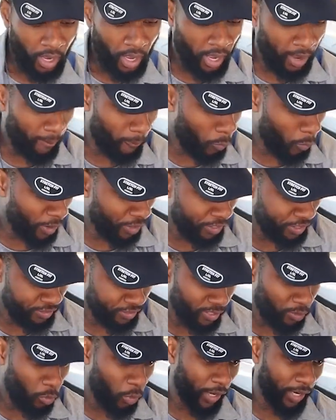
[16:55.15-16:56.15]
where
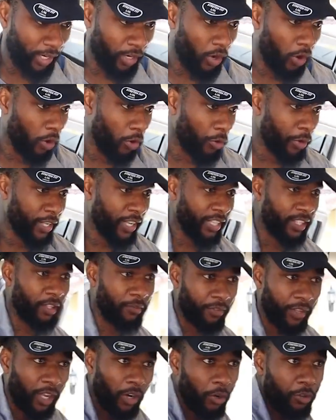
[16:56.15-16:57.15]
does he want to go to get
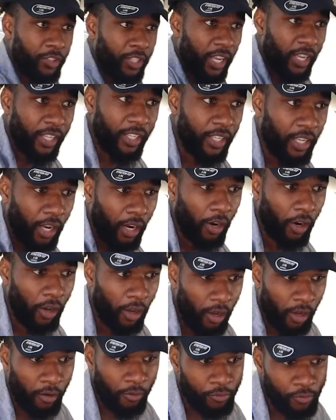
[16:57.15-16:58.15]
the vehicle taken care
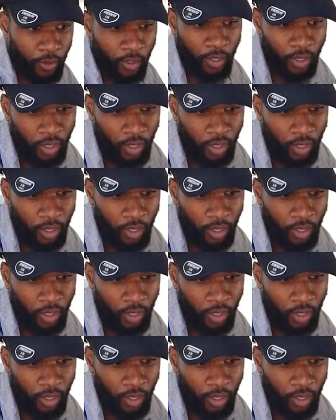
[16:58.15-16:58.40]
of,